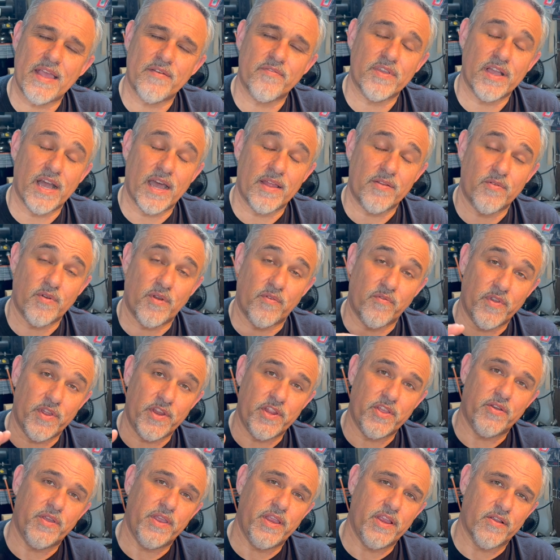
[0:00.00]
I've got a
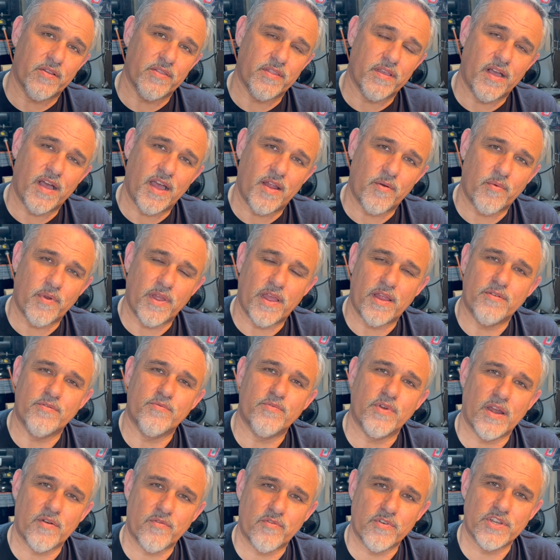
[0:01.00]
video here on the Hot Rod
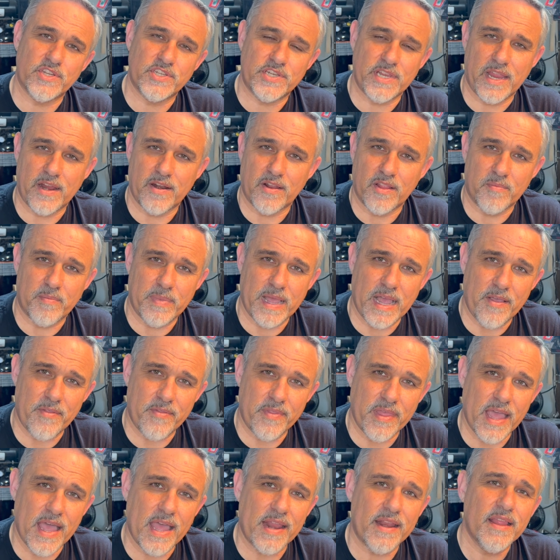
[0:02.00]
Reverend channel about
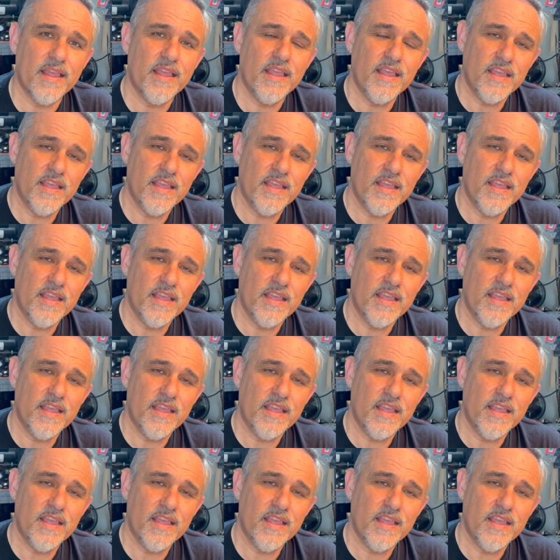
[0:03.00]
that.